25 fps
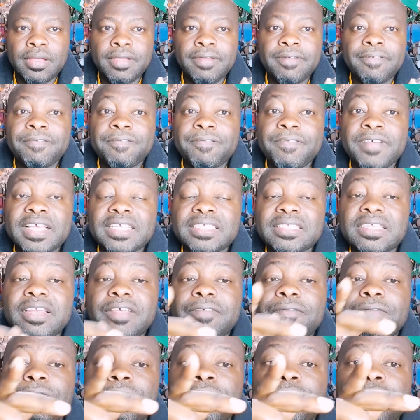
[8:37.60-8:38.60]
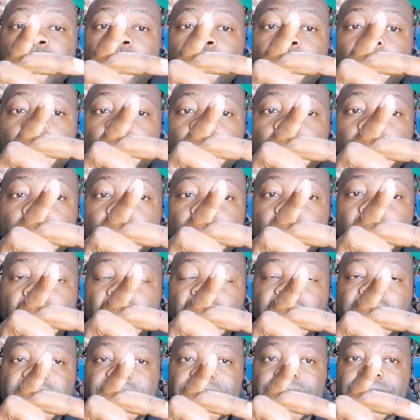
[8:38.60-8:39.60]
firstly flow
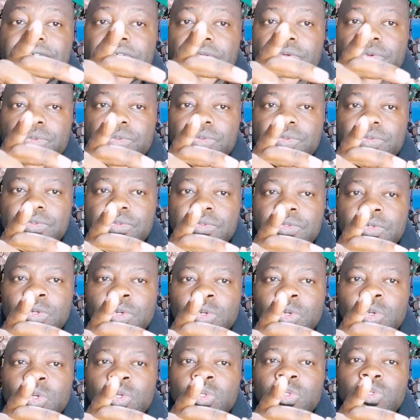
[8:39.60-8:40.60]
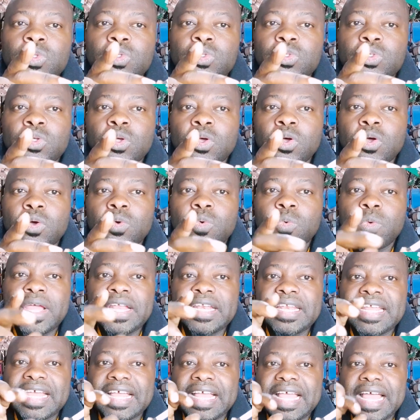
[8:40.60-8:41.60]
on the fuse. So
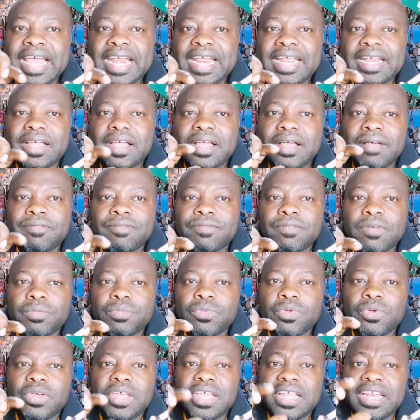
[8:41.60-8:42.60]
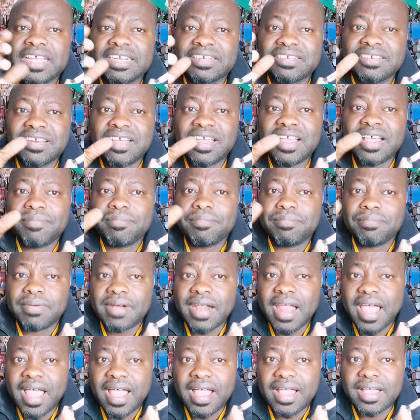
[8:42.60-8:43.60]
when the current come from your electrical
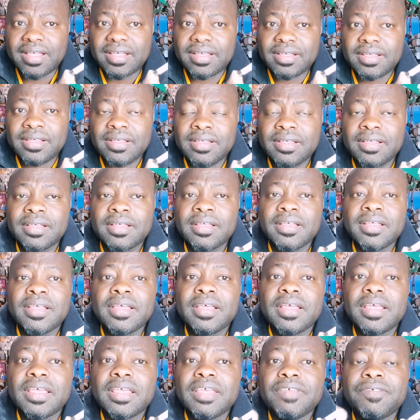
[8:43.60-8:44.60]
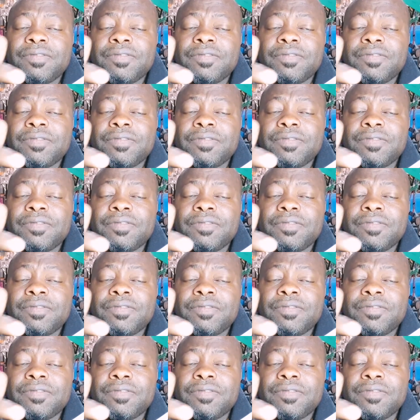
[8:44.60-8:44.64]
plug, it